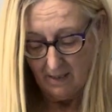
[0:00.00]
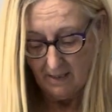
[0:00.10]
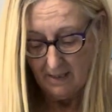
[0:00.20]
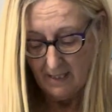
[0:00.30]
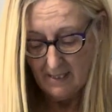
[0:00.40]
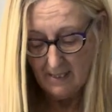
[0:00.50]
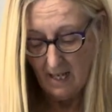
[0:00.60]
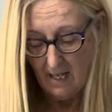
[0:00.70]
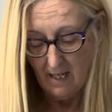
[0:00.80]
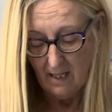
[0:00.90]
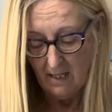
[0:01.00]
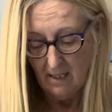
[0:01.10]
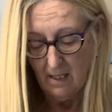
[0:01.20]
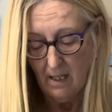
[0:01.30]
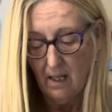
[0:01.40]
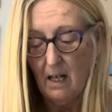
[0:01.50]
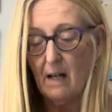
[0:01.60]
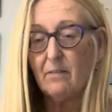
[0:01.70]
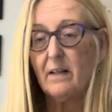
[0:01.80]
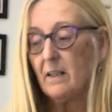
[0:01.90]
These are, I
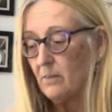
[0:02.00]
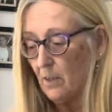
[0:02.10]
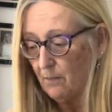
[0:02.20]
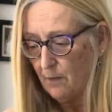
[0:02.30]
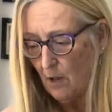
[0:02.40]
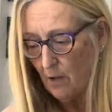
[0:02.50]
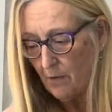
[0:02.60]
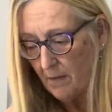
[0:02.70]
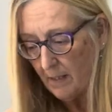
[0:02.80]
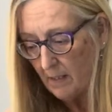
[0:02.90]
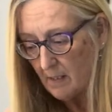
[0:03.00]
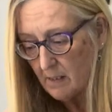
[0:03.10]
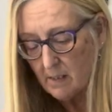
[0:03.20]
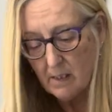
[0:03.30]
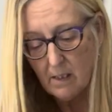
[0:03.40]
think I've got 4 of these.